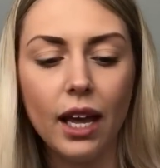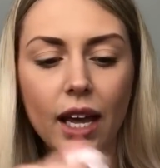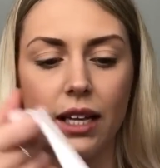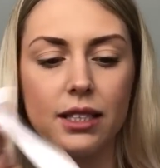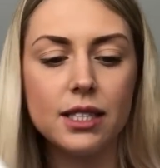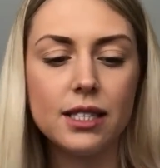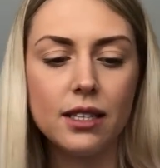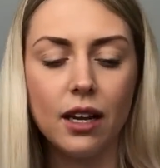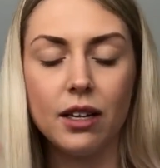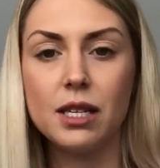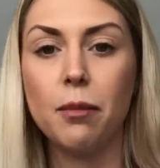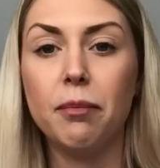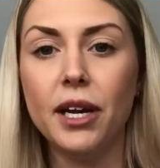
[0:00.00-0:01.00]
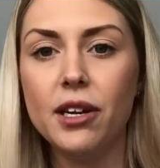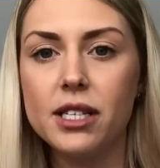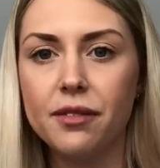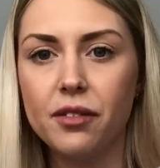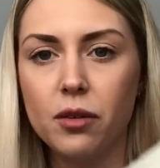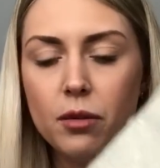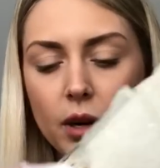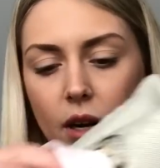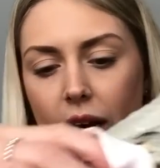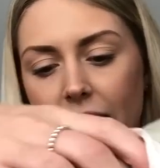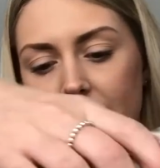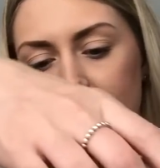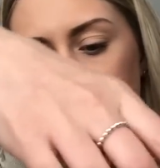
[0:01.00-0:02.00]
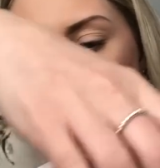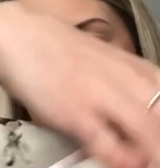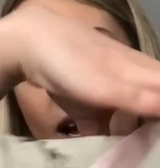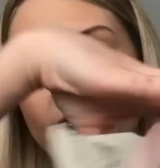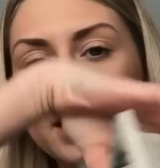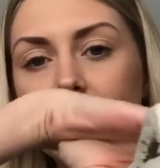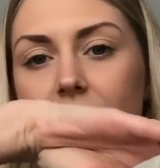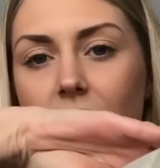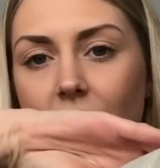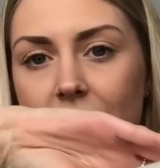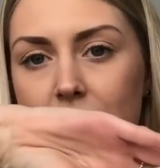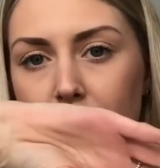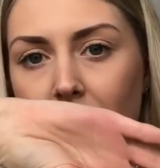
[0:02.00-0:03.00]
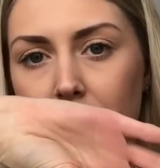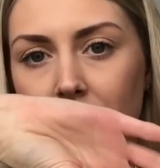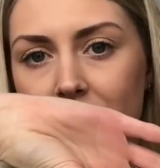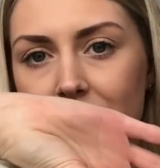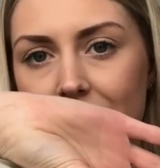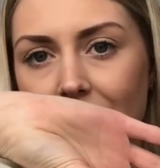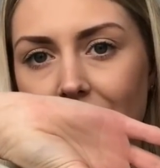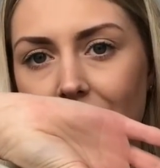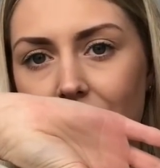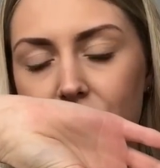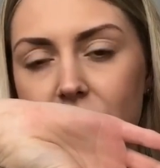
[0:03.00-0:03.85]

it's a beautiful wallet. It's by Designs by Marcella.